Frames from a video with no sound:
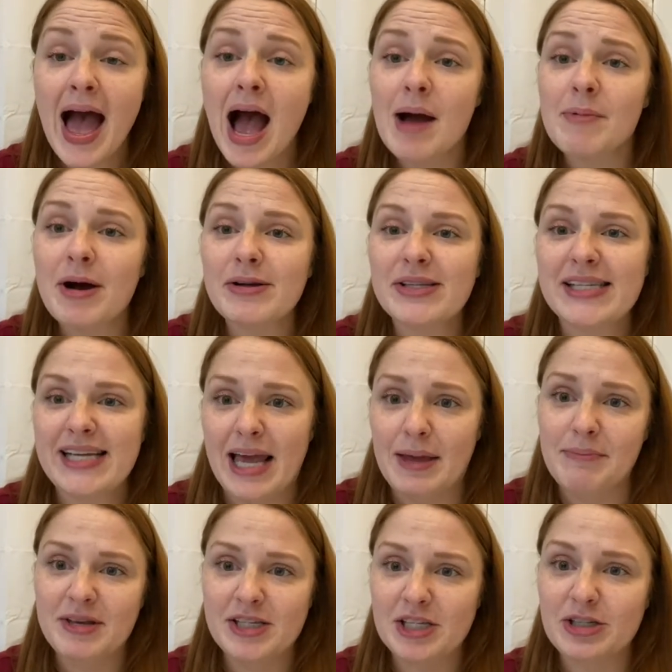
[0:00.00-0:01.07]
about
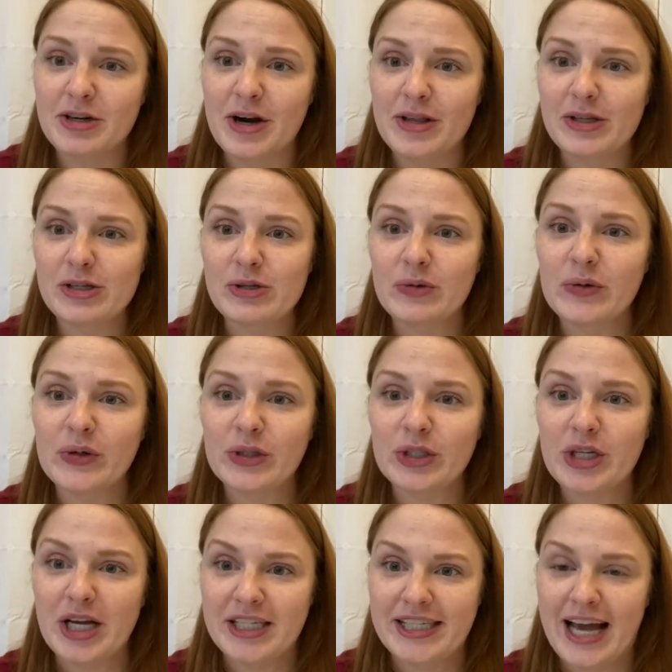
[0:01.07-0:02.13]
staying busy during the school
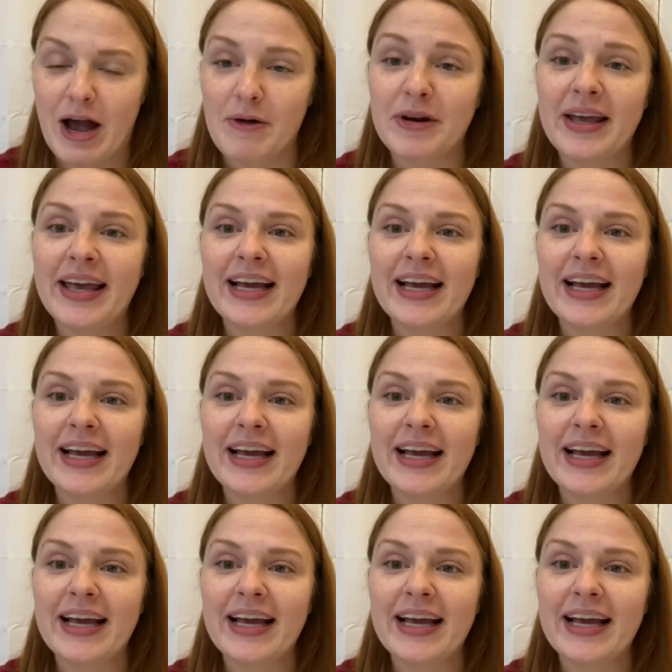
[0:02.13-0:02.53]
shutdown,